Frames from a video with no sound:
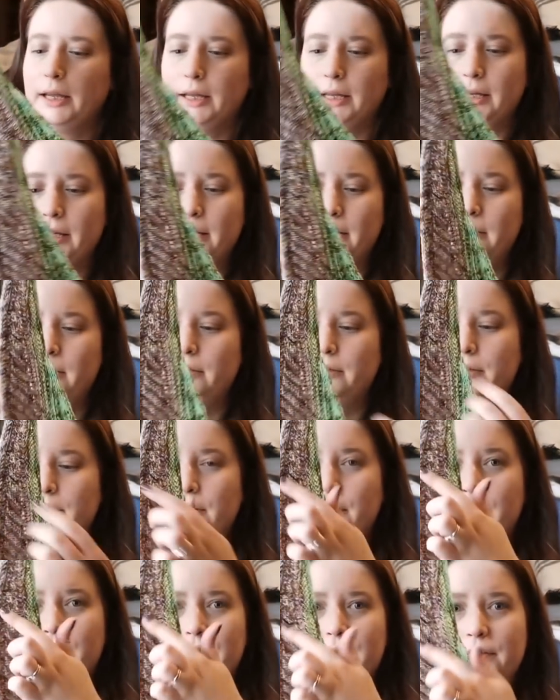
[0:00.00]
and
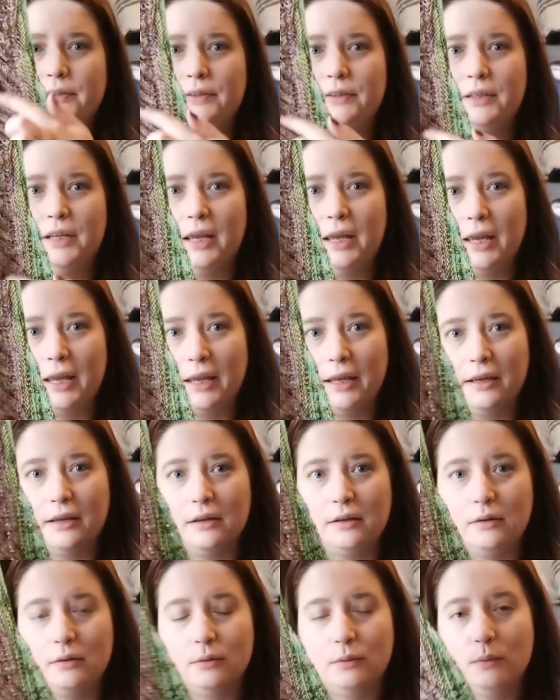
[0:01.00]
this is day
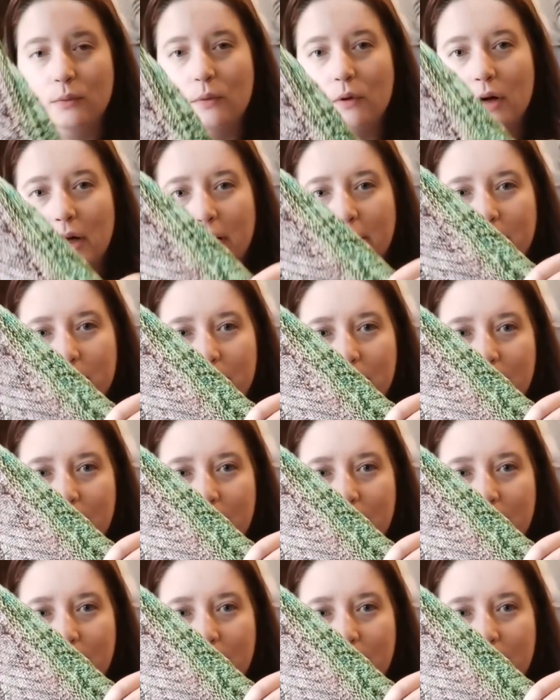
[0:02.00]
1.